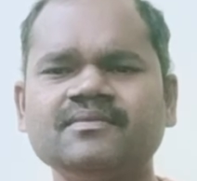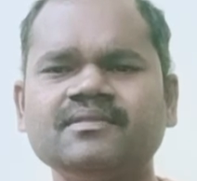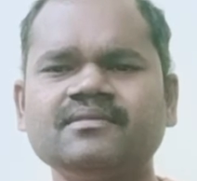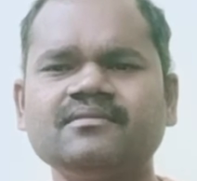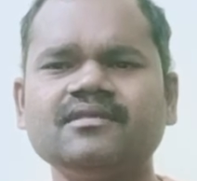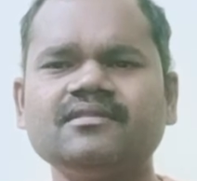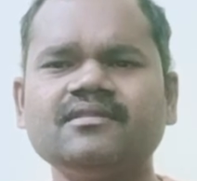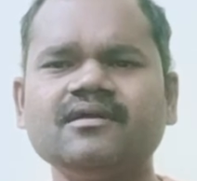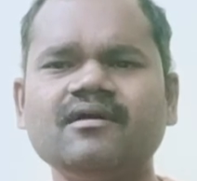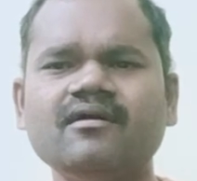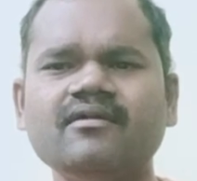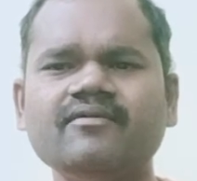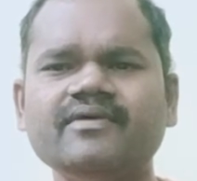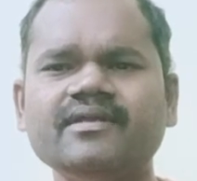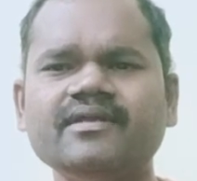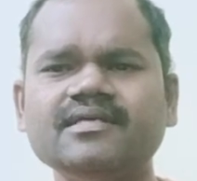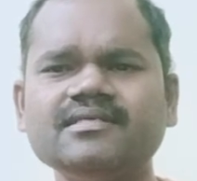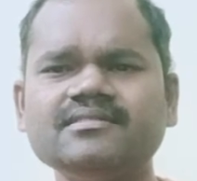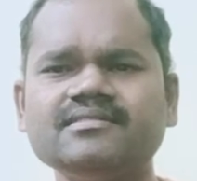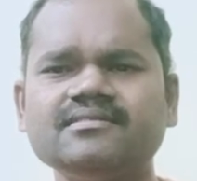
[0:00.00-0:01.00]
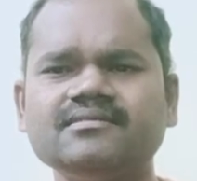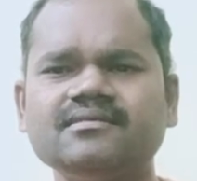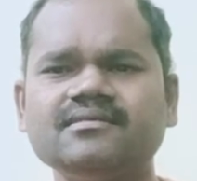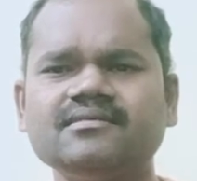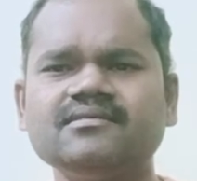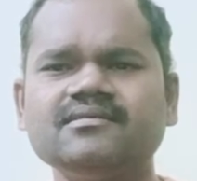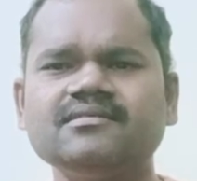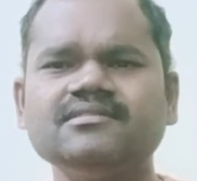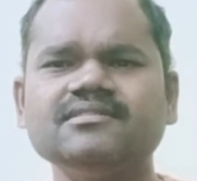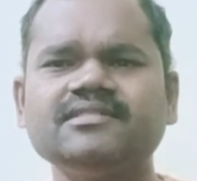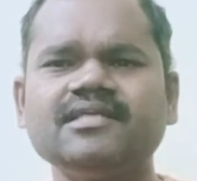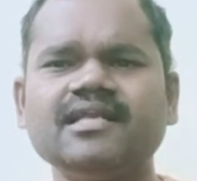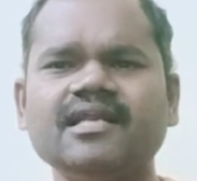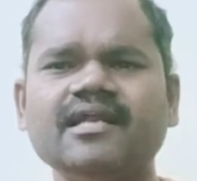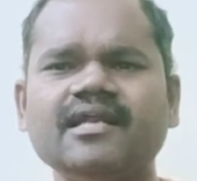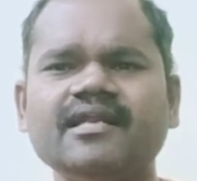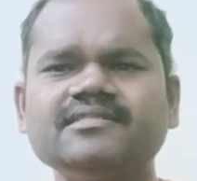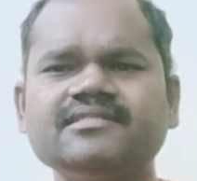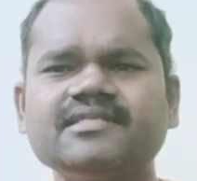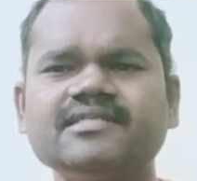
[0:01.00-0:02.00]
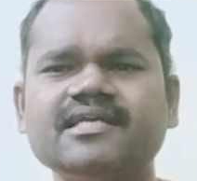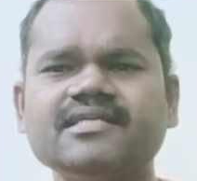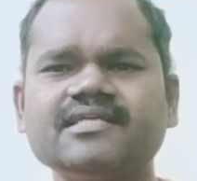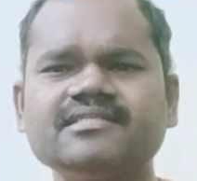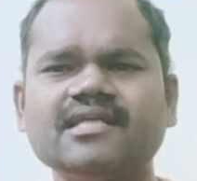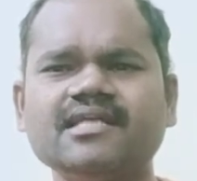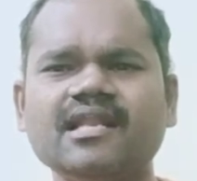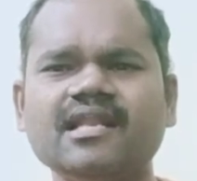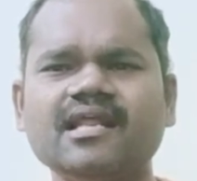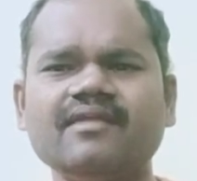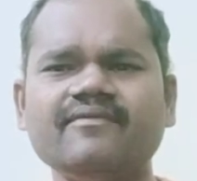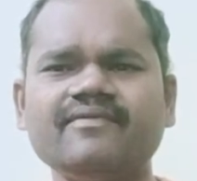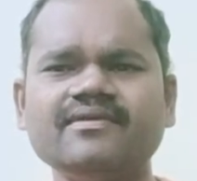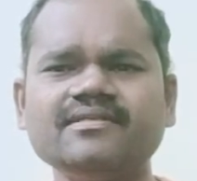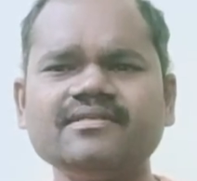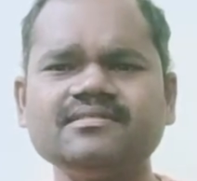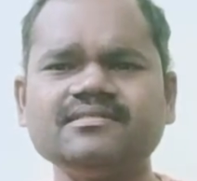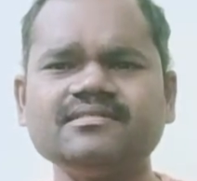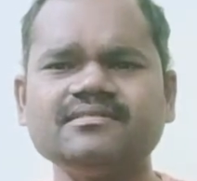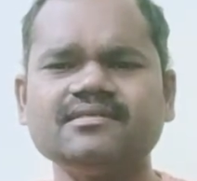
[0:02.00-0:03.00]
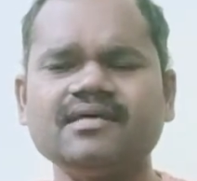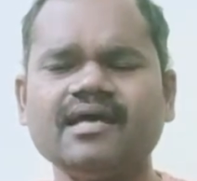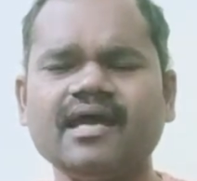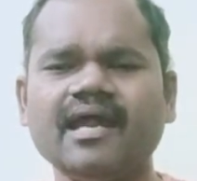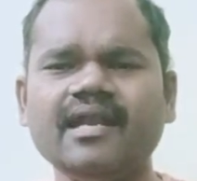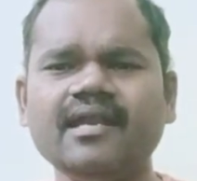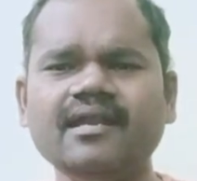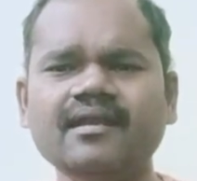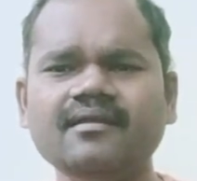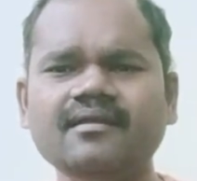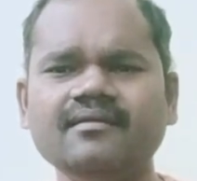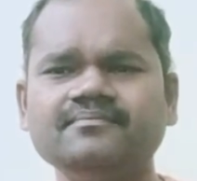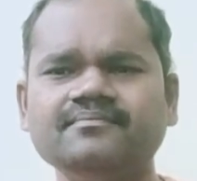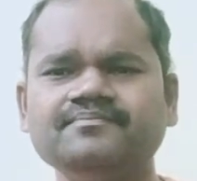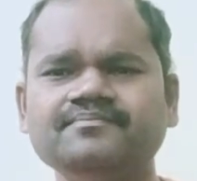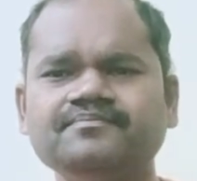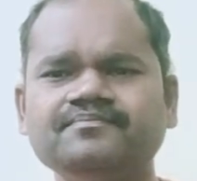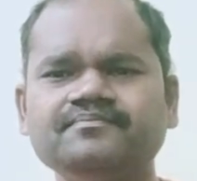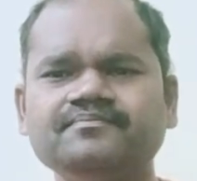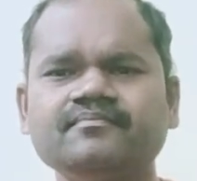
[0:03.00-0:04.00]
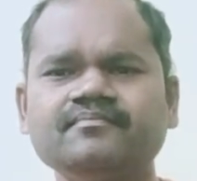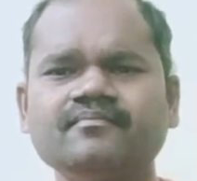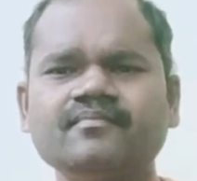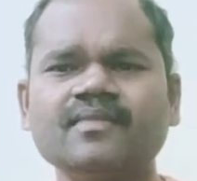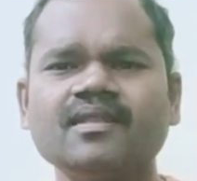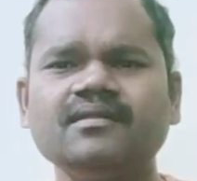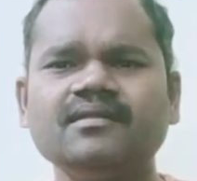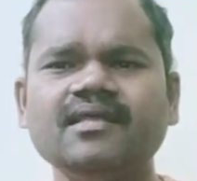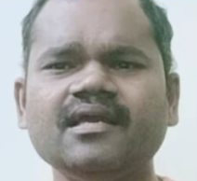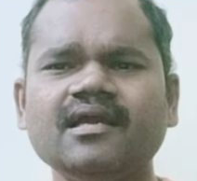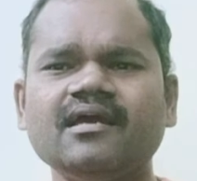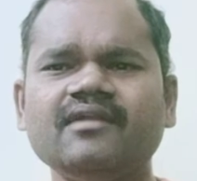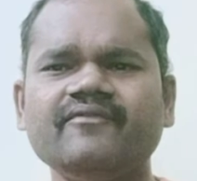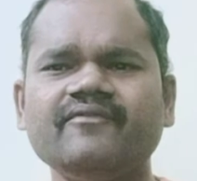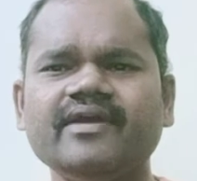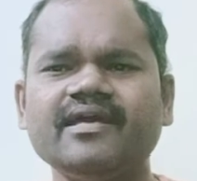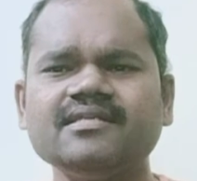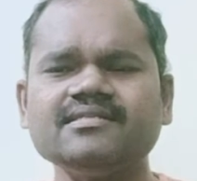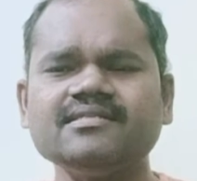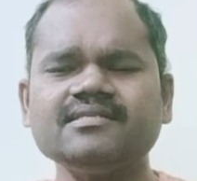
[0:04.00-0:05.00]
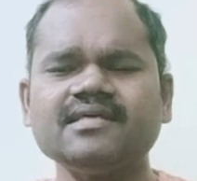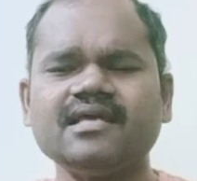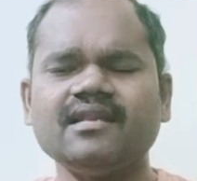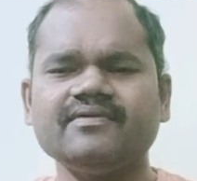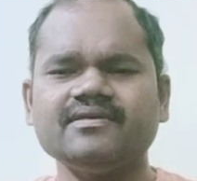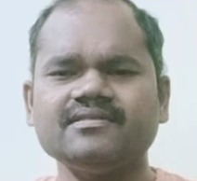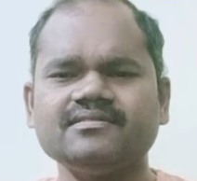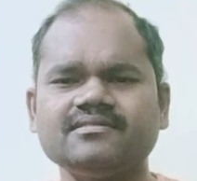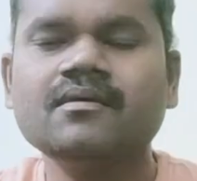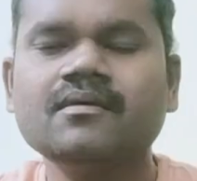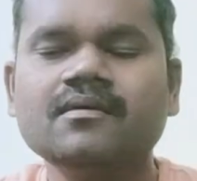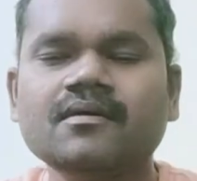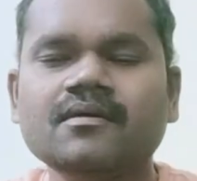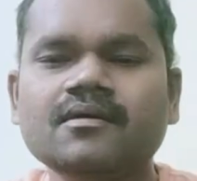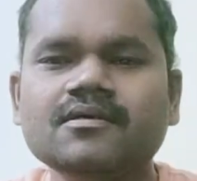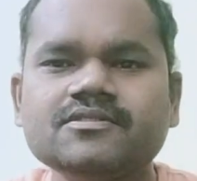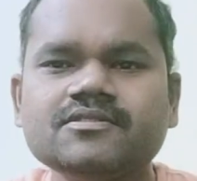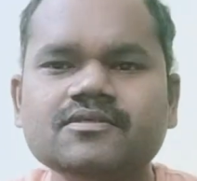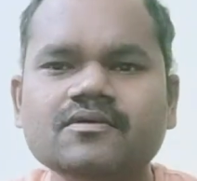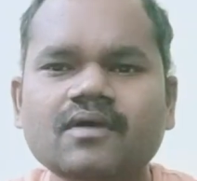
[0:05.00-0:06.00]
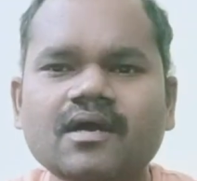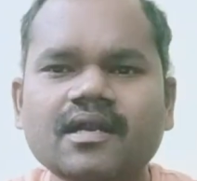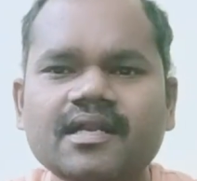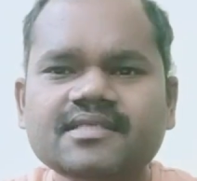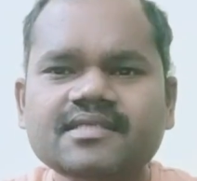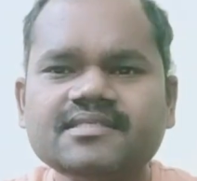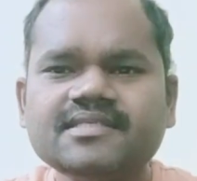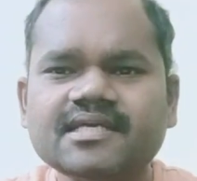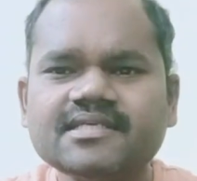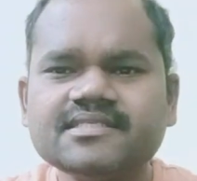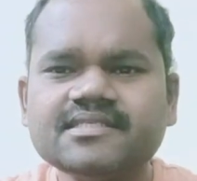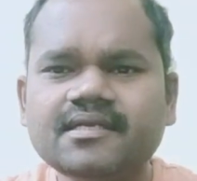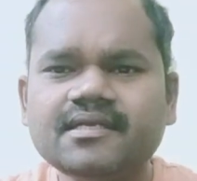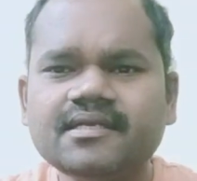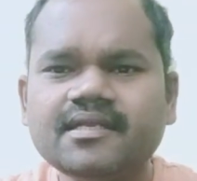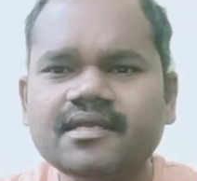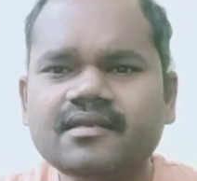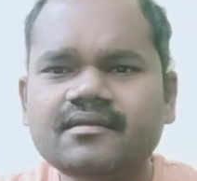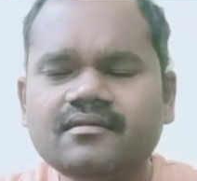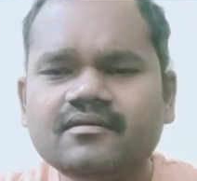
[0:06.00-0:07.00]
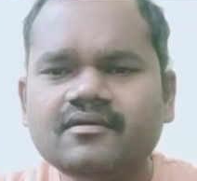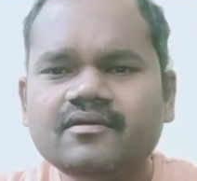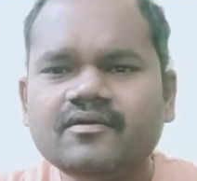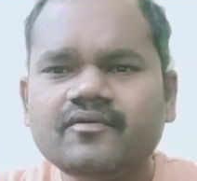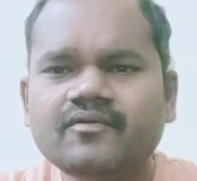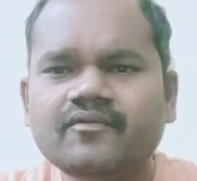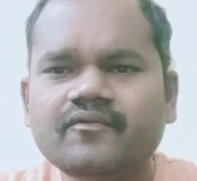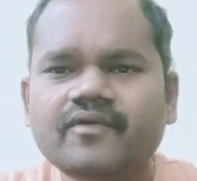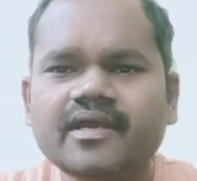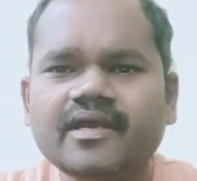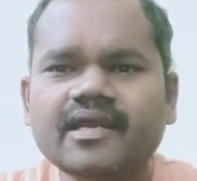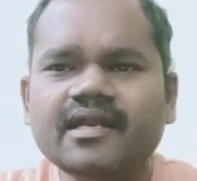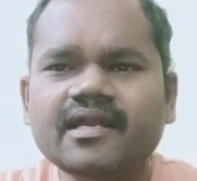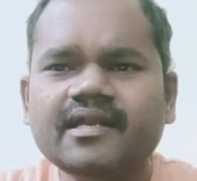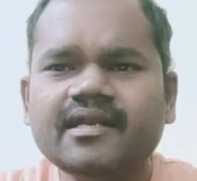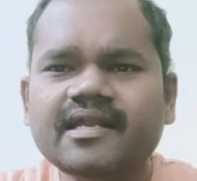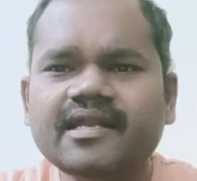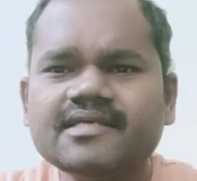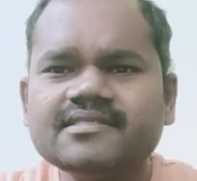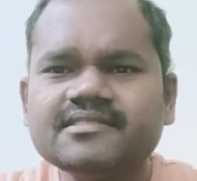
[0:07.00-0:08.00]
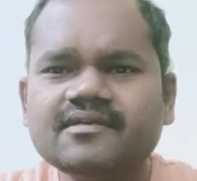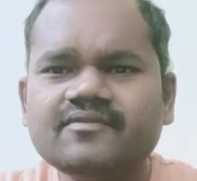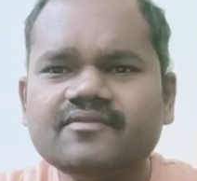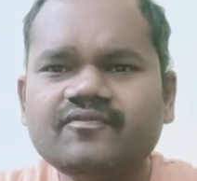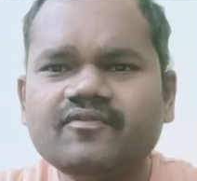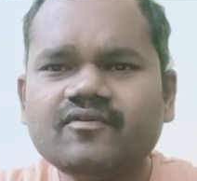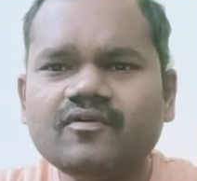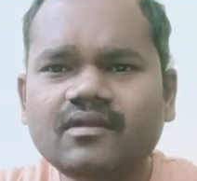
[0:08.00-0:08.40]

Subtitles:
The third one is children educational allowance and the conveyance allowance. So under section 10 we get deduction for